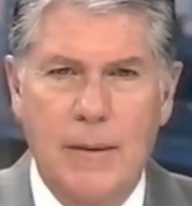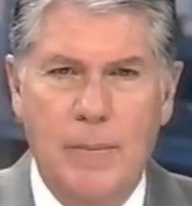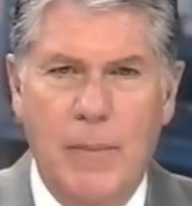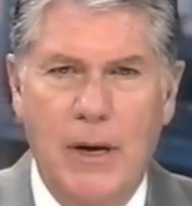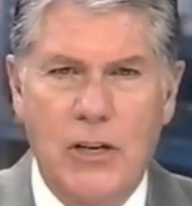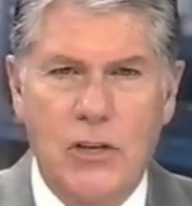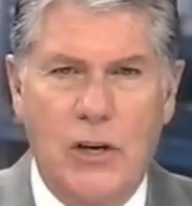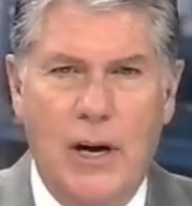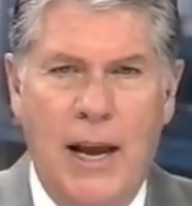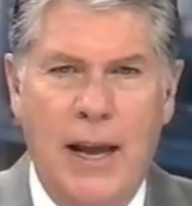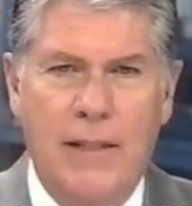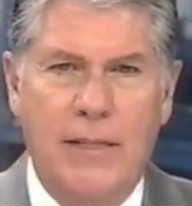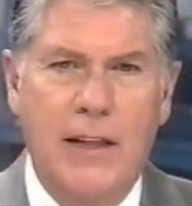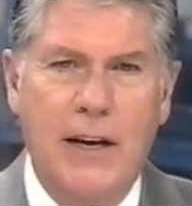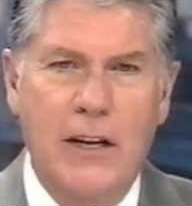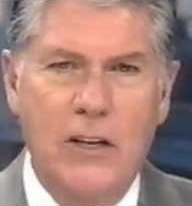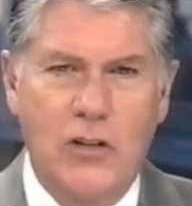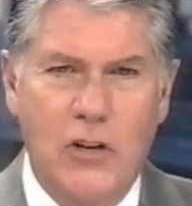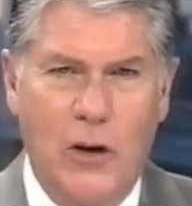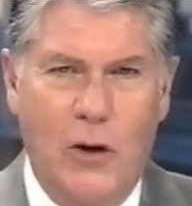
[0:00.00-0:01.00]
Major
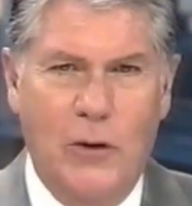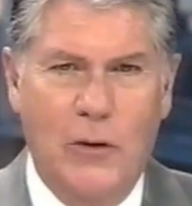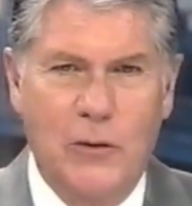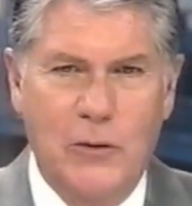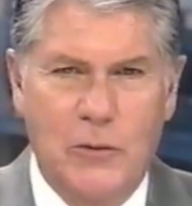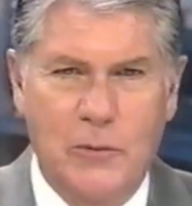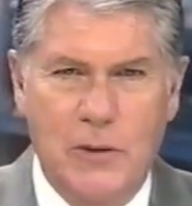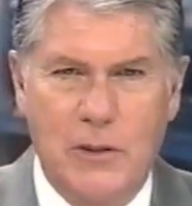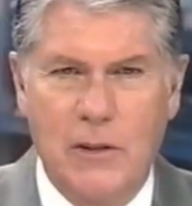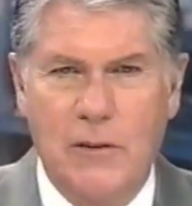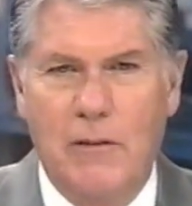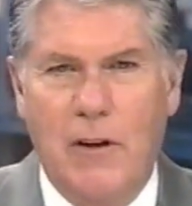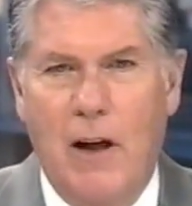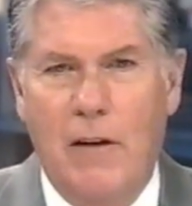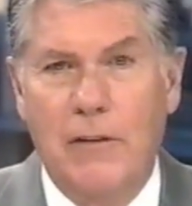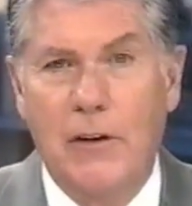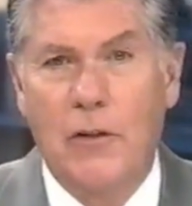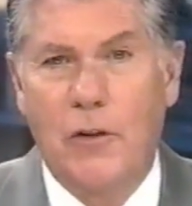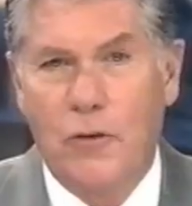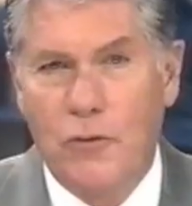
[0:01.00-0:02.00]
Anthony Jones was
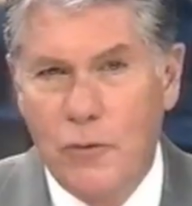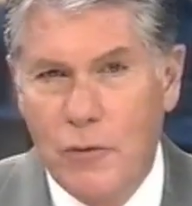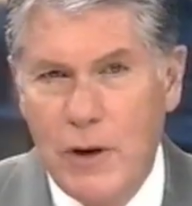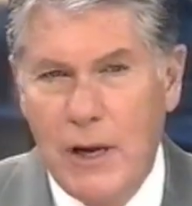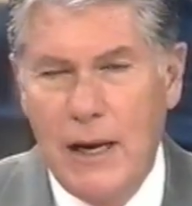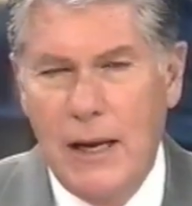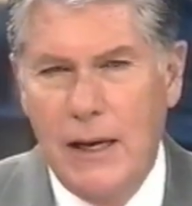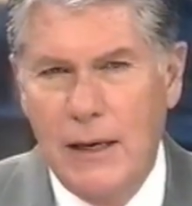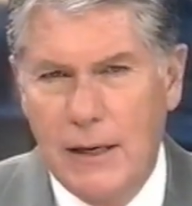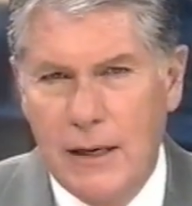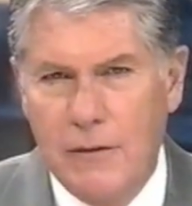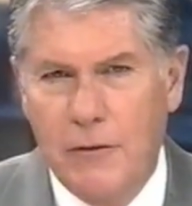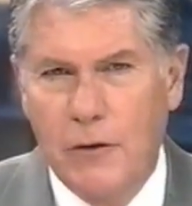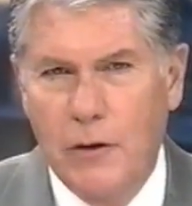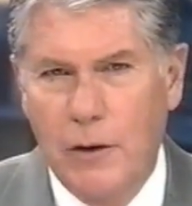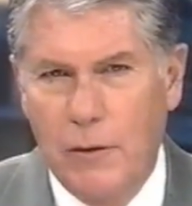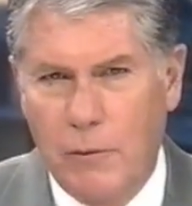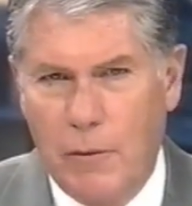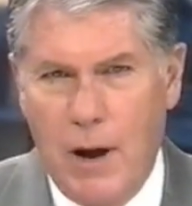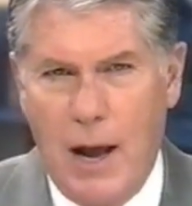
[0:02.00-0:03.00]
involved in 3
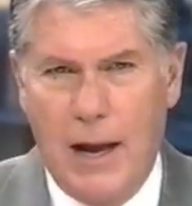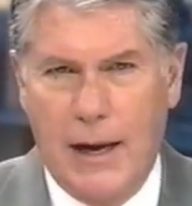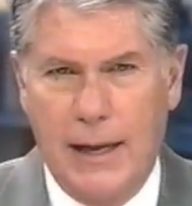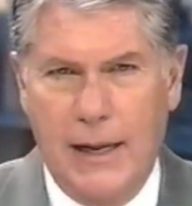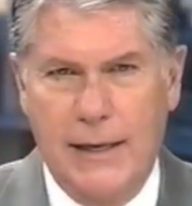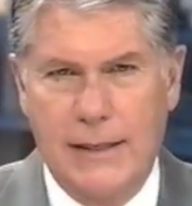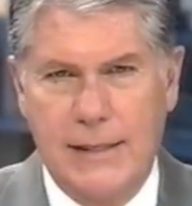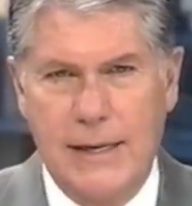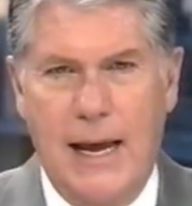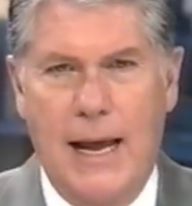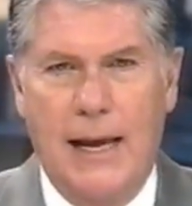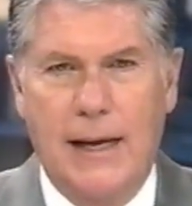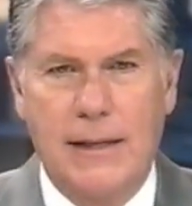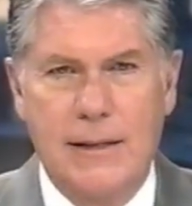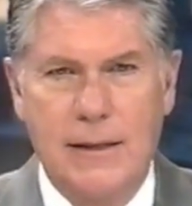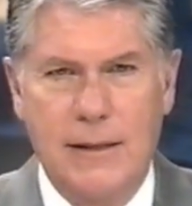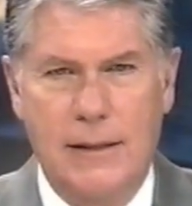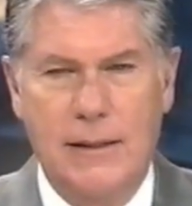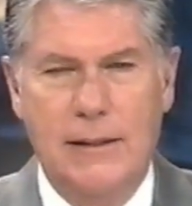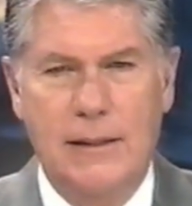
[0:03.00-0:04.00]
different rocket
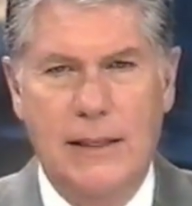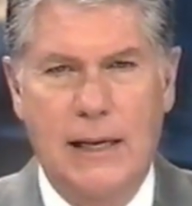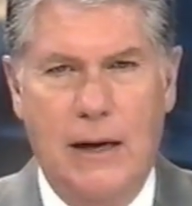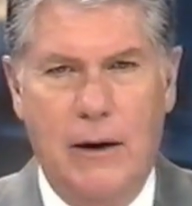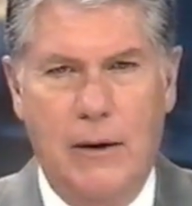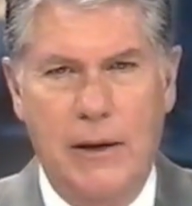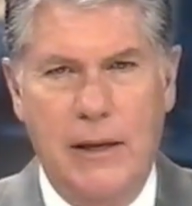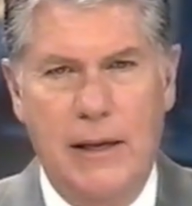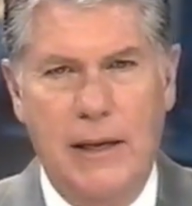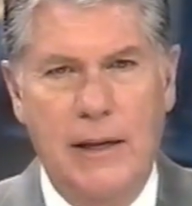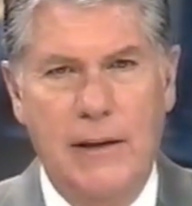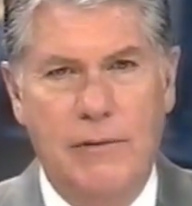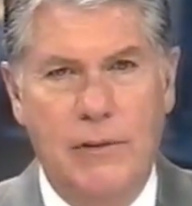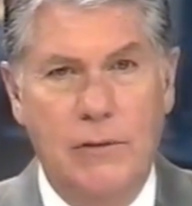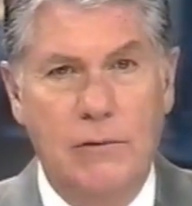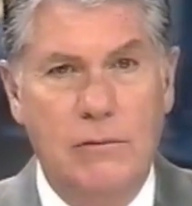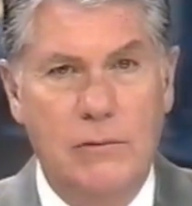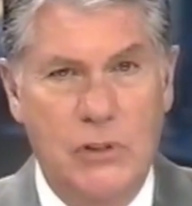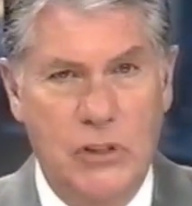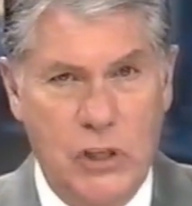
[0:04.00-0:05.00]
attacks. Now he
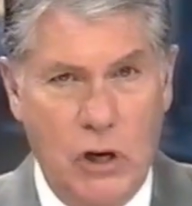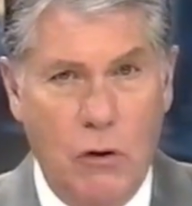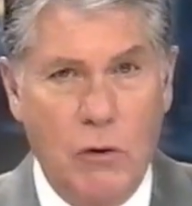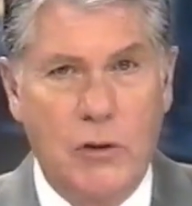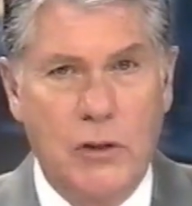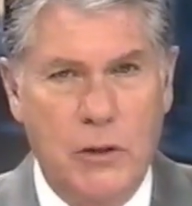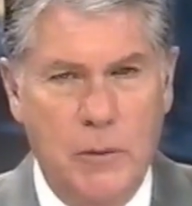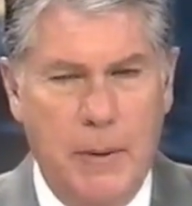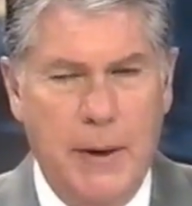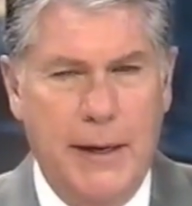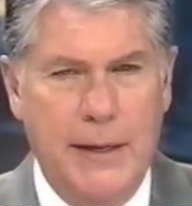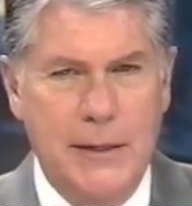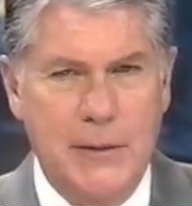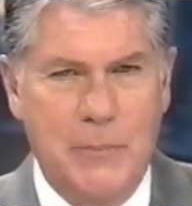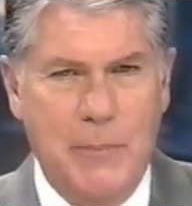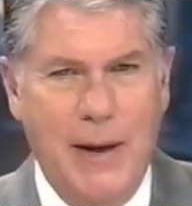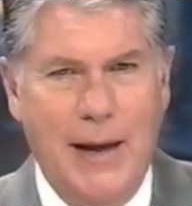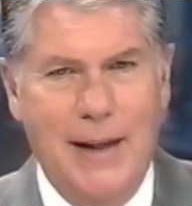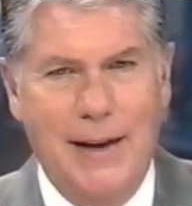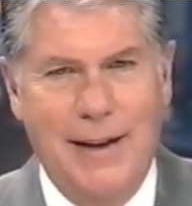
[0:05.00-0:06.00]
even jokes about his
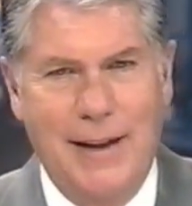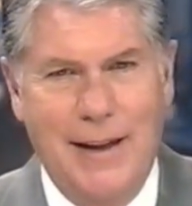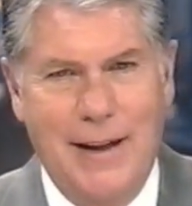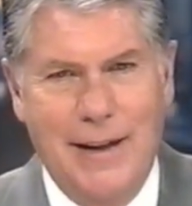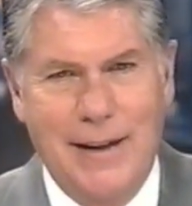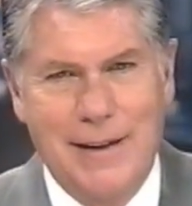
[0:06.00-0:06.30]
bad luck.